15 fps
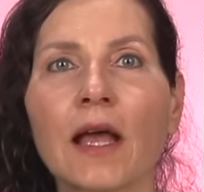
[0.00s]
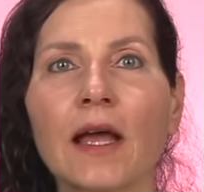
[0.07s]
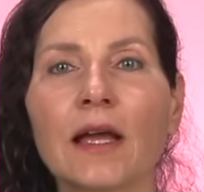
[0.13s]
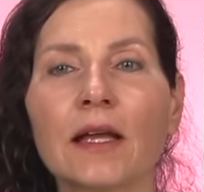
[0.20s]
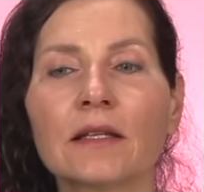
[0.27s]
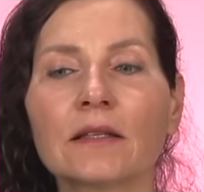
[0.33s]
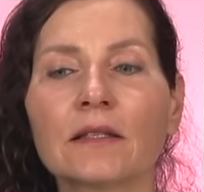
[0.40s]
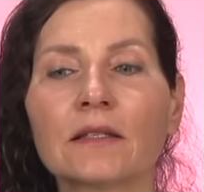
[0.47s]

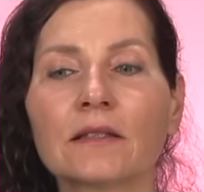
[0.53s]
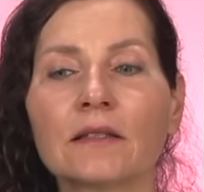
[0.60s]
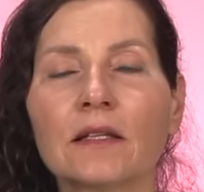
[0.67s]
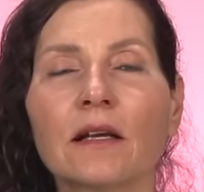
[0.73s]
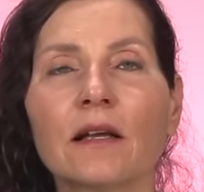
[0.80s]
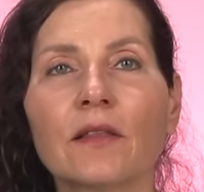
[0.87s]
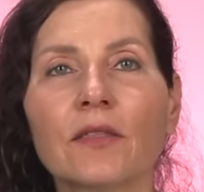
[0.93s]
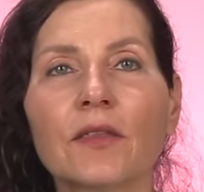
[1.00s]
And
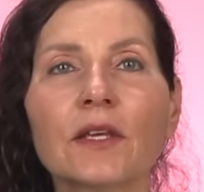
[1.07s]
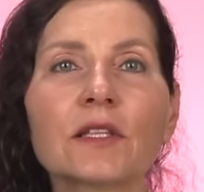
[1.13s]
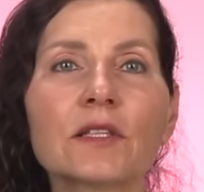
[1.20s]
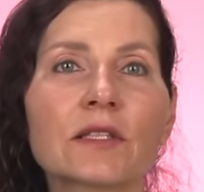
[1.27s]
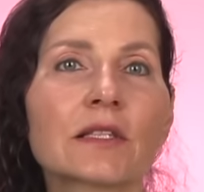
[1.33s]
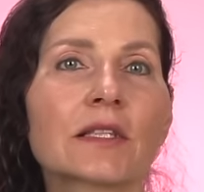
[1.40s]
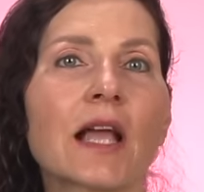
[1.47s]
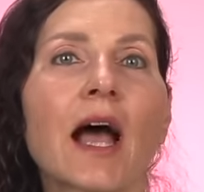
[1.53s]

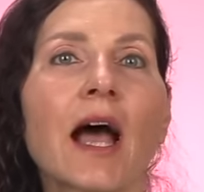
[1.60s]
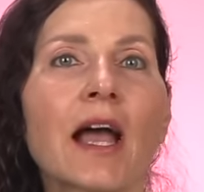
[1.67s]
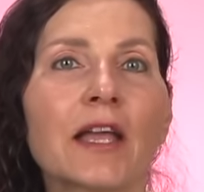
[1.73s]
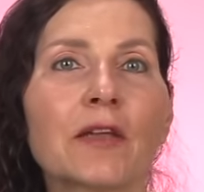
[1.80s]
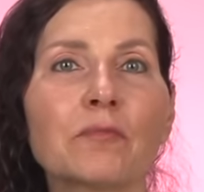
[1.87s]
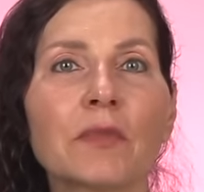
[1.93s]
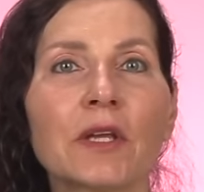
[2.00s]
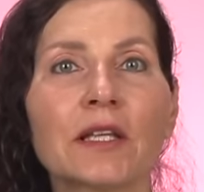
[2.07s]
this
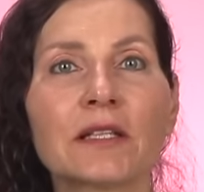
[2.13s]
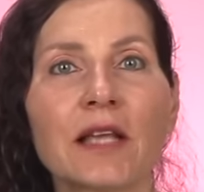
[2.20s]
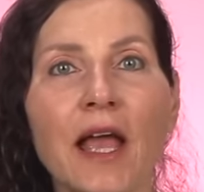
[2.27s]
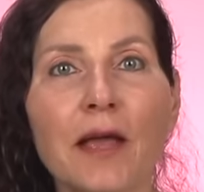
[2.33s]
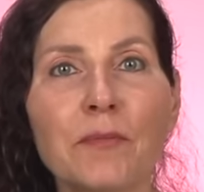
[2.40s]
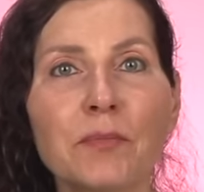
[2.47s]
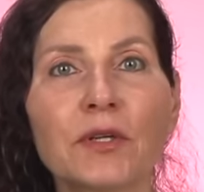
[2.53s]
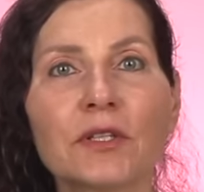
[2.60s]
time it
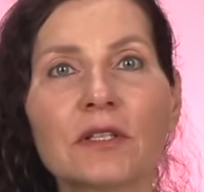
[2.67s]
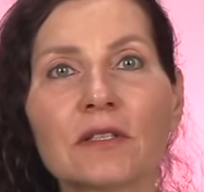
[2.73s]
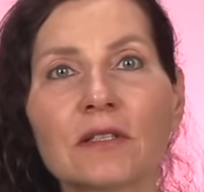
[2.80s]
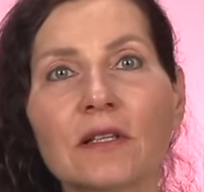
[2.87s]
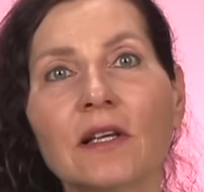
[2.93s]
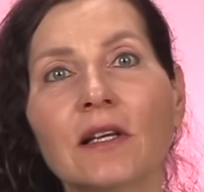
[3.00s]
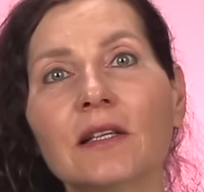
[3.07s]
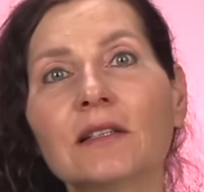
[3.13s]
happens
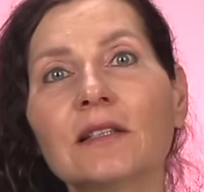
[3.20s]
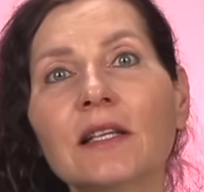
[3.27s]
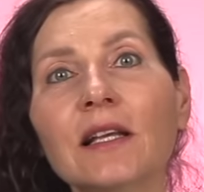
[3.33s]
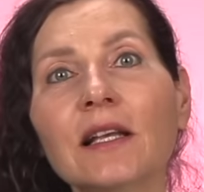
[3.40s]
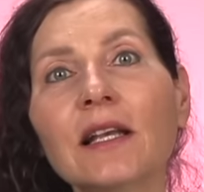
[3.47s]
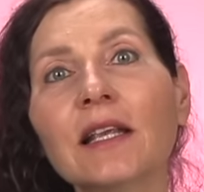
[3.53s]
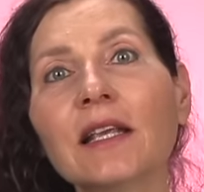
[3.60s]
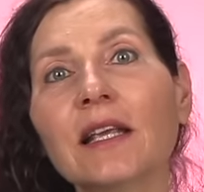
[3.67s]

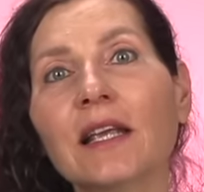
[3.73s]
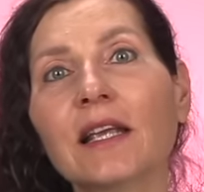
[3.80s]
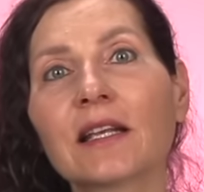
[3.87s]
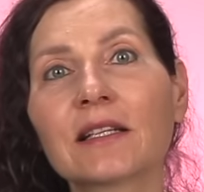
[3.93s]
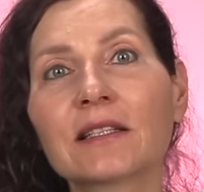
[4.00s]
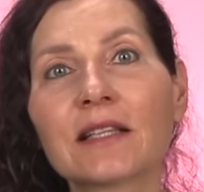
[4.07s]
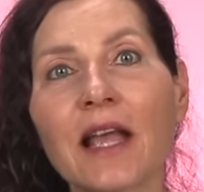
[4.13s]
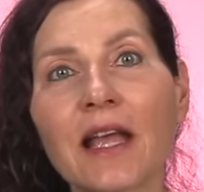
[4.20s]
nearly
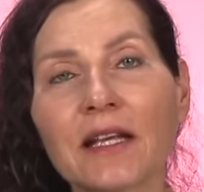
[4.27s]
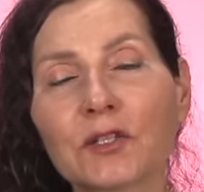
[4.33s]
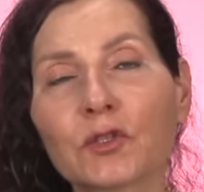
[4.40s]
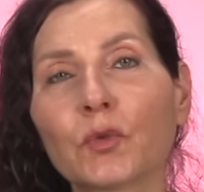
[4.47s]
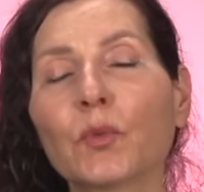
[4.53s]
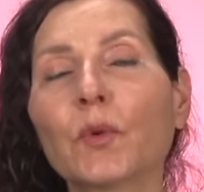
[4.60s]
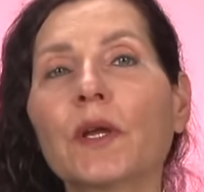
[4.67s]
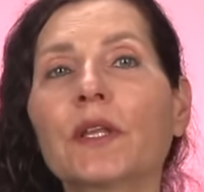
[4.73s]

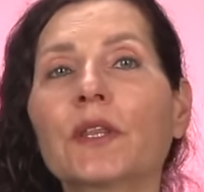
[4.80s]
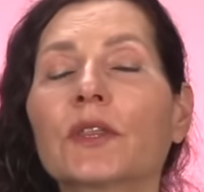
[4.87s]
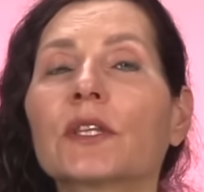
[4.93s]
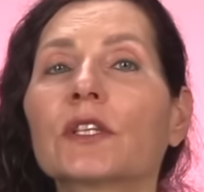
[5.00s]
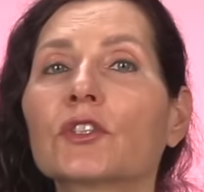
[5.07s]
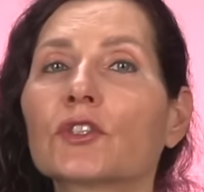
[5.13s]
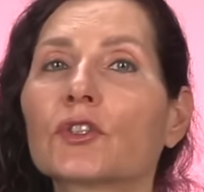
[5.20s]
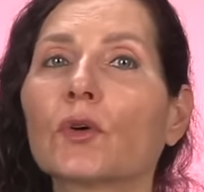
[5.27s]
exact with
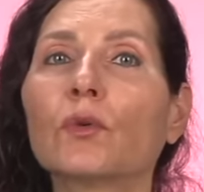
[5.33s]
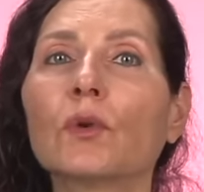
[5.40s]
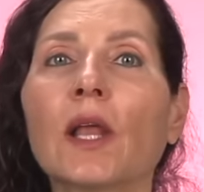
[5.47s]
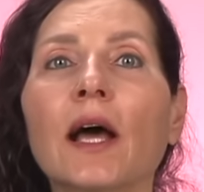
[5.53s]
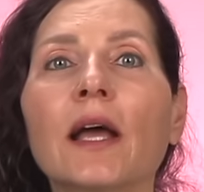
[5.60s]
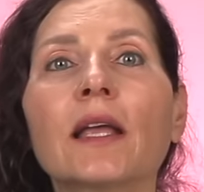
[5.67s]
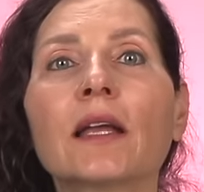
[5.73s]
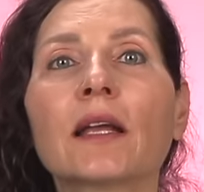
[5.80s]
the
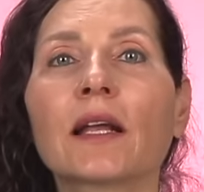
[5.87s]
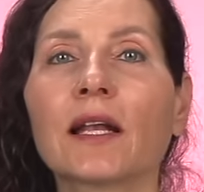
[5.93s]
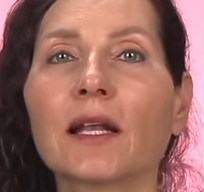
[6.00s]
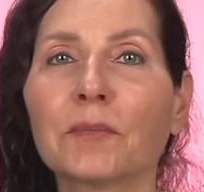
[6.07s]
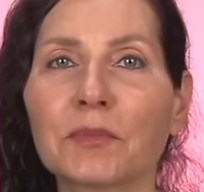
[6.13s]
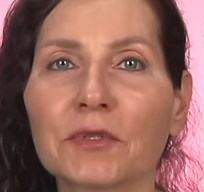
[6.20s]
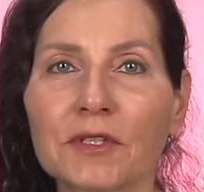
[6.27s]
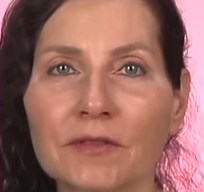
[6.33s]
solar
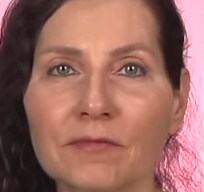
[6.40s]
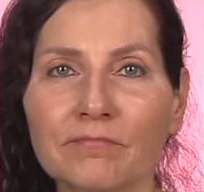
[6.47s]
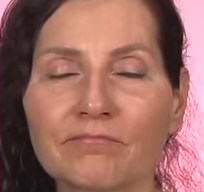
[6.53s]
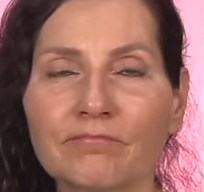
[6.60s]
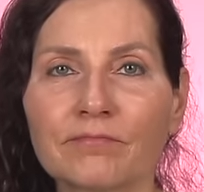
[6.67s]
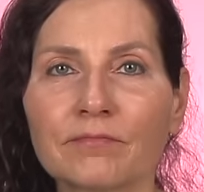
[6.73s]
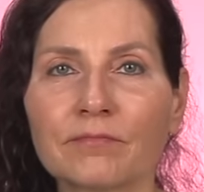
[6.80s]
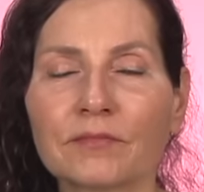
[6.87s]
eclipse.
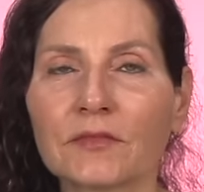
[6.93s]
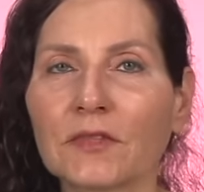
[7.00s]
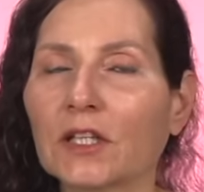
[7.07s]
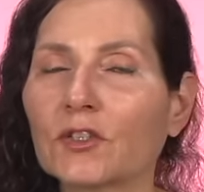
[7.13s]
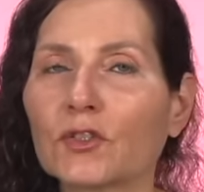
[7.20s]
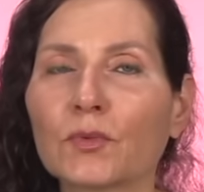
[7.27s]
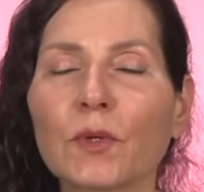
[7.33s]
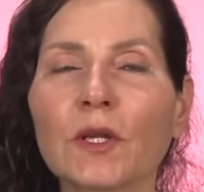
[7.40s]

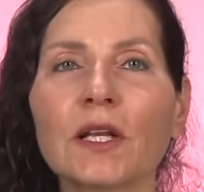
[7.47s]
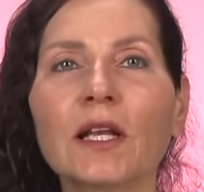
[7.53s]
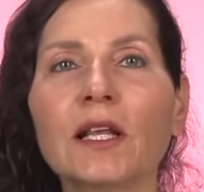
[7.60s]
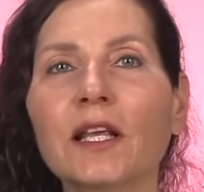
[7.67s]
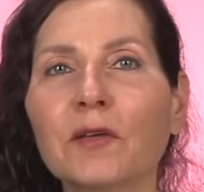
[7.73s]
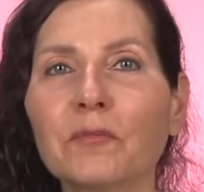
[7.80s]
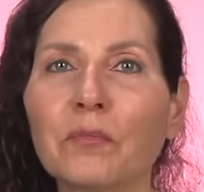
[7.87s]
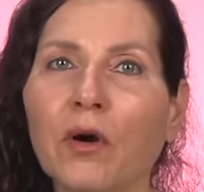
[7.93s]
That's
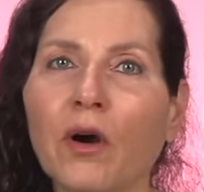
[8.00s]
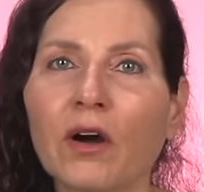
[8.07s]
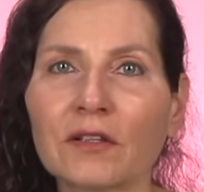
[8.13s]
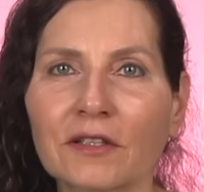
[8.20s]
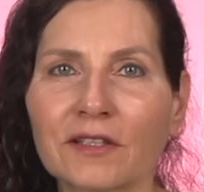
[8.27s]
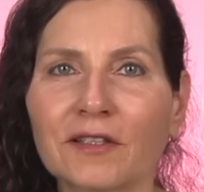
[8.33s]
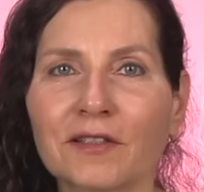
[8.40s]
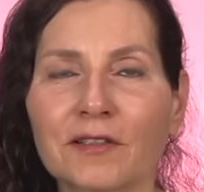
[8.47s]
really
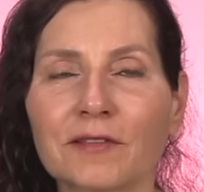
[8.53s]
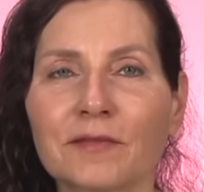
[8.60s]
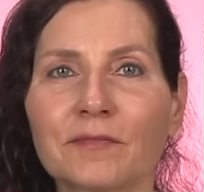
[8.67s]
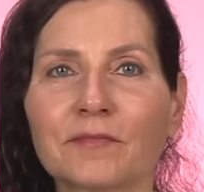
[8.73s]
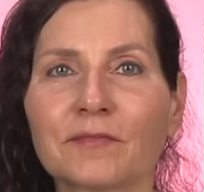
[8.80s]
important.